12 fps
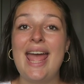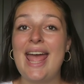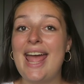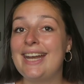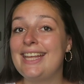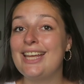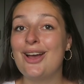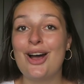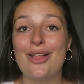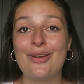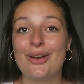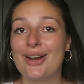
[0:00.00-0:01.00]
any
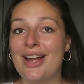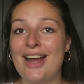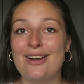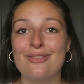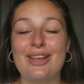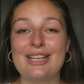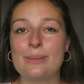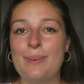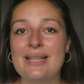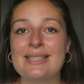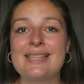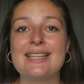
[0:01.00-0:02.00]
other kind of
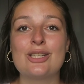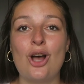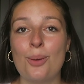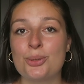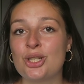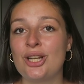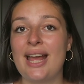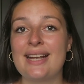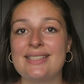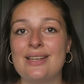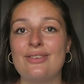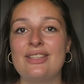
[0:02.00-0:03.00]
expenses, optional
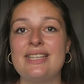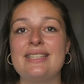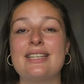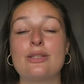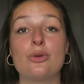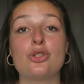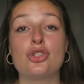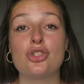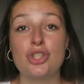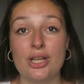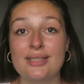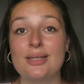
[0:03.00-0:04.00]
activities. This was
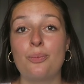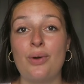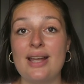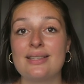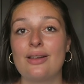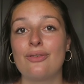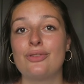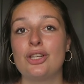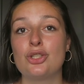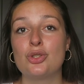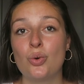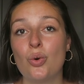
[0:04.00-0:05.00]
just the price of the
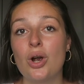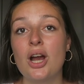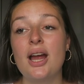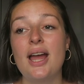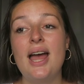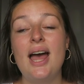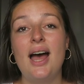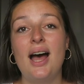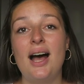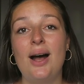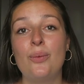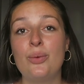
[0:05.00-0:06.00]
tour,
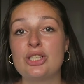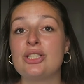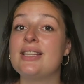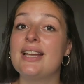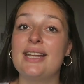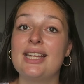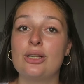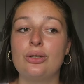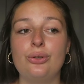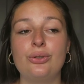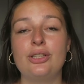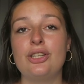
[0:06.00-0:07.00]
uh, which did
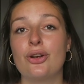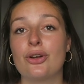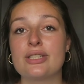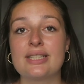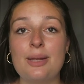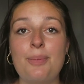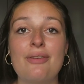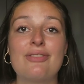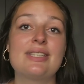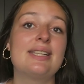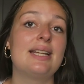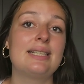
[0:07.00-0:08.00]
include your sleeping
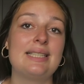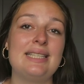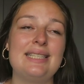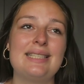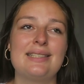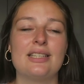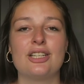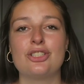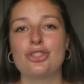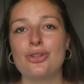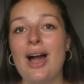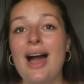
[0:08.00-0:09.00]
facilities, the
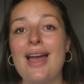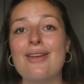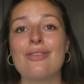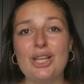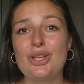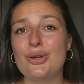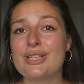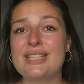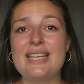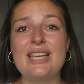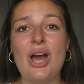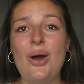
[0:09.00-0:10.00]
drive, your
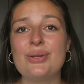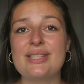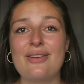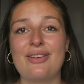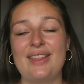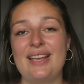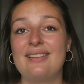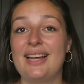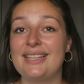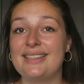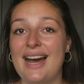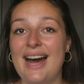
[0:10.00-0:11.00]
C E Os, everything
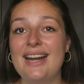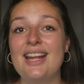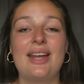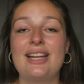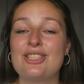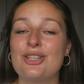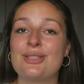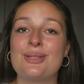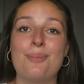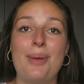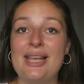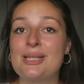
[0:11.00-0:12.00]
like that. That is just
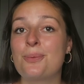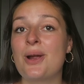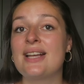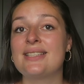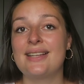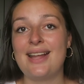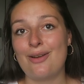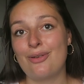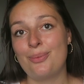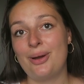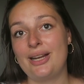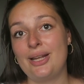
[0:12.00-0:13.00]
the base price that
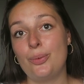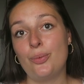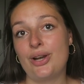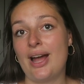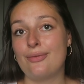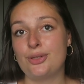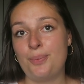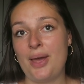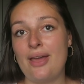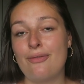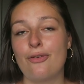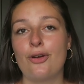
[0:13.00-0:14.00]
everybody would have to
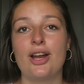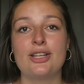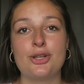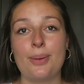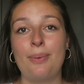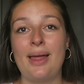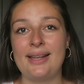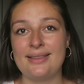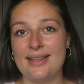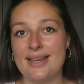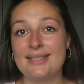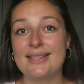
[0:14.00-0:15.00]
pay for a trip
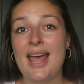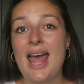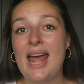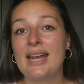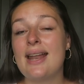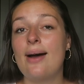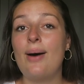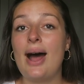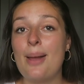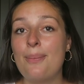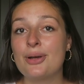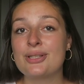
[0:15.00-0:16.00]
like this. Now,
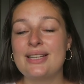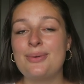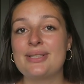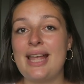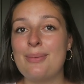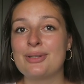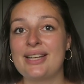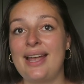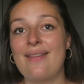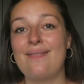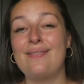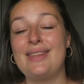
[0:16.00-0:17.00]
I personally was able to
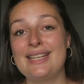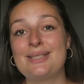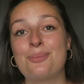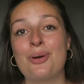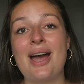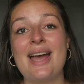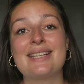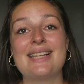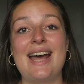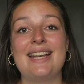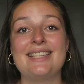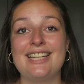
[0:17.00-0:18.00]
get this price
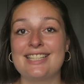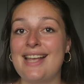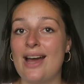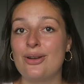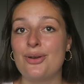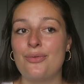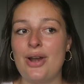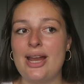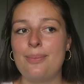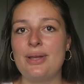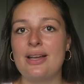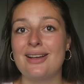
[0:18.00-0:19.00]
at a discounted
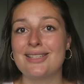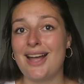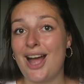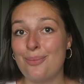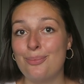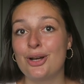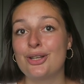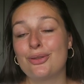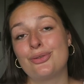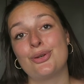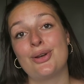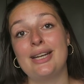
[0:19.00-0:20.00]
rate because I booked
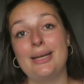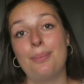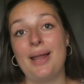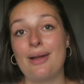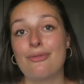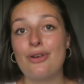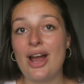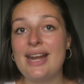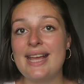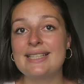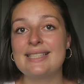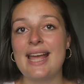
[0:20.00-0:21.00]
during the Black
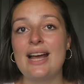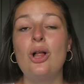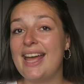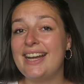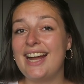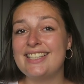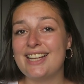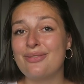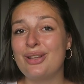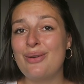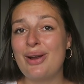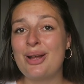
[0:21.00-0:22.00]
Friday sale, and I
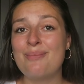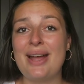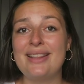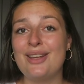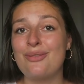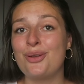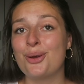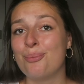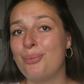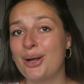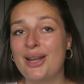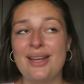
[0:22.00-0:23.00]
definitely recommend if you're
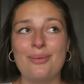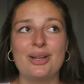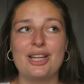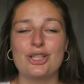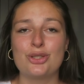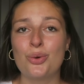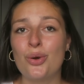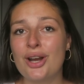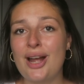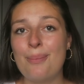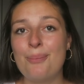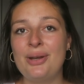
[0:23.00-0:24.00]
booking with a tour
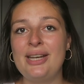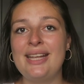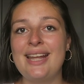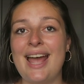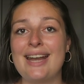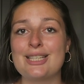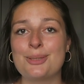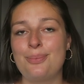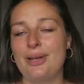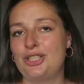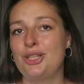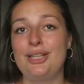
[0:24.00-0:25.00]
company, and
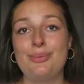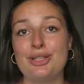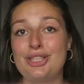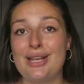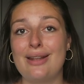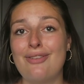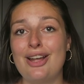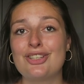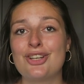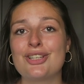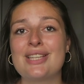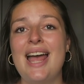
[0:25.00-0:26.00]
especially with G
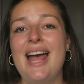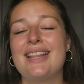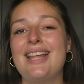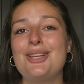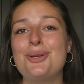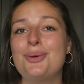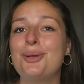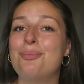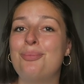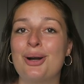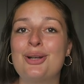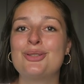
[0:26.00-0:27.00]
Adventures, that you
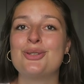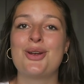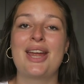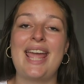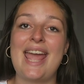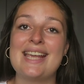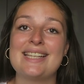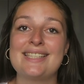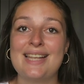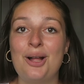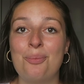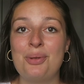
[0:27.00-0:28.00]
would book during a
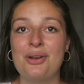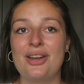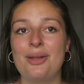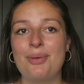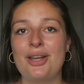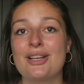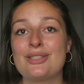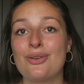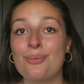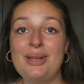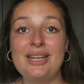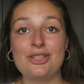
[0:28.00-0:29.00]
sale period, because
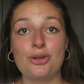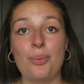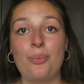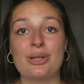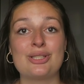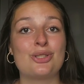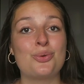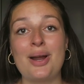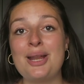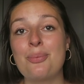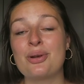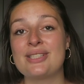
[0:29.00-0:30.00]
for me the trip was
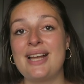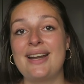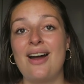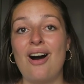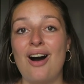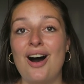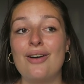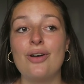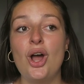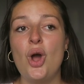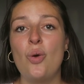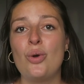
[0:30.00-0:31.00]
twenty percent
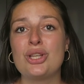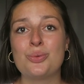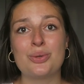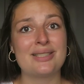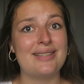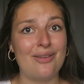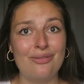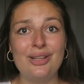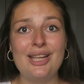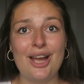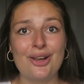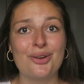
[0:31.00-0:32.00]
off, which was
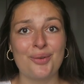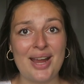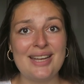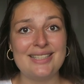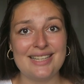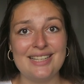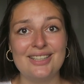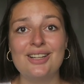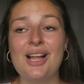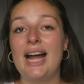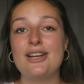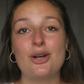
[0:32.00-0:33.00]
definitely a great deal. I